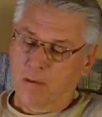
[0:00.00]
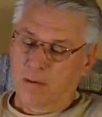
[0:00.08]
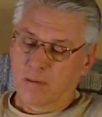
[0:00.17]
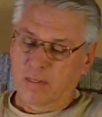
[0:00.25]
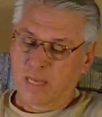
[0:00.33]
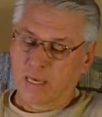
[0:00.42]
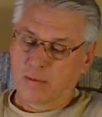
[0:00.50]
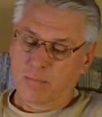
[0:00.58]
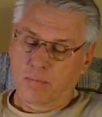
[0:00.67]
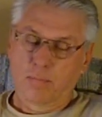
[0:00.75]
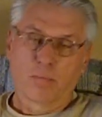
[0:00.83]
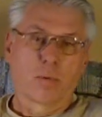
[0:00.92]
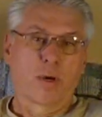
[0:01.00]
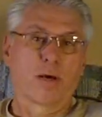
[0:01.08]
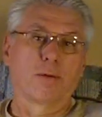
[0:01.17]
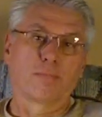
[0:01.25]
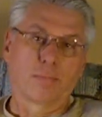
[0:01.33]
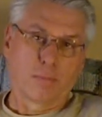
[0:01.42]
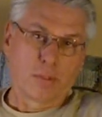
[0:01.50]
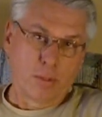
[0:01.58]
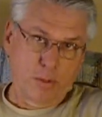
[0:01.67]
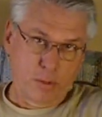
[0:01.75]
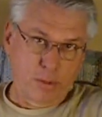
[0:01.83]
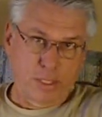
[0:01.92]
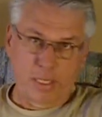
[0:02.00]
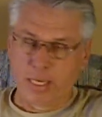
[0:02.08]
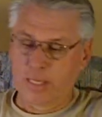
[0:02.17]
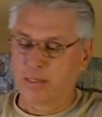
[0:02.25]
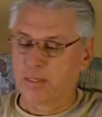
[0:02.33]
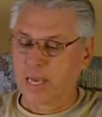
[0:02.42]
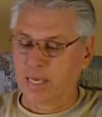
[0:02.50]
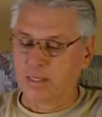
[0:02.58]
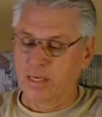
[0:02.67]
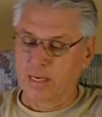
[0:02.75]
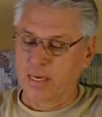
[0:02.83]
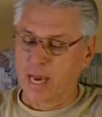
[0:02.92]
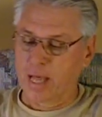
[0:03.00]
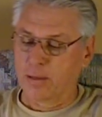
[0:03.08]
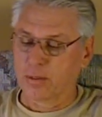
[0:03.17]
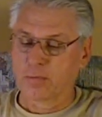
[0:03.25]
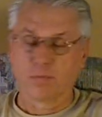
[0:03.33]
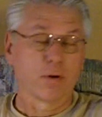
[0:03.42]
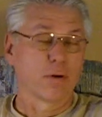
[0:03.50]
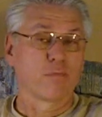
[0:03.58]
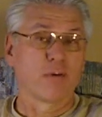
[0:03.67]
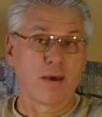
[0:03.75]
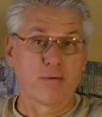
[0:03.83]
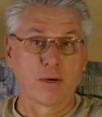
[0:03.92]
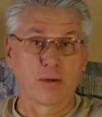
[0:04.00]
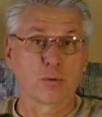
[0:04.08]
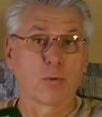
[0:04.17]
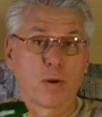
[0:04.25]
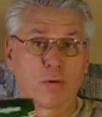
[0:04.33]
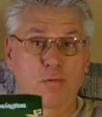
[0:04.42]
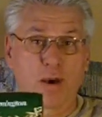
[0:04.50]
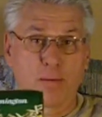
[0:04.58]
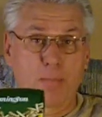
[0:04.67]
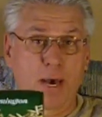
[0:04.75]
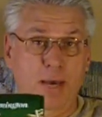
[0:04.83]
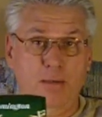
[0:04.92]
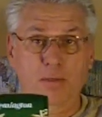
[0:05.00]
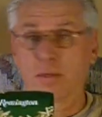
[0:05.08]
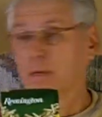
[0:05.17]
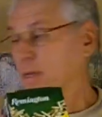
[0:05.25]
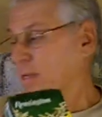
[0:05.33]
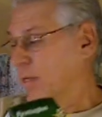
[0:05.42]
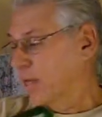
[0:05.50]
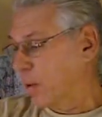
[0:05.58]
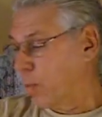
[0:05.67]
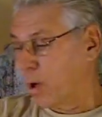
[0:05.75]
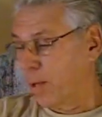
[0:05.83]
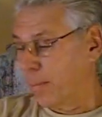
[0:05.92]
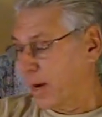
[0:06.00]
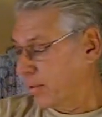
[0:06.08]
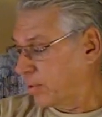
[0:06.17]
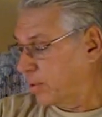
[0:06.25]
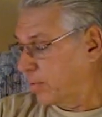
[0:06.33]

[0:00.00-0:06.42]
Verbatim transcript: it's like, well, usually it's $19 for 525 box at Walmart.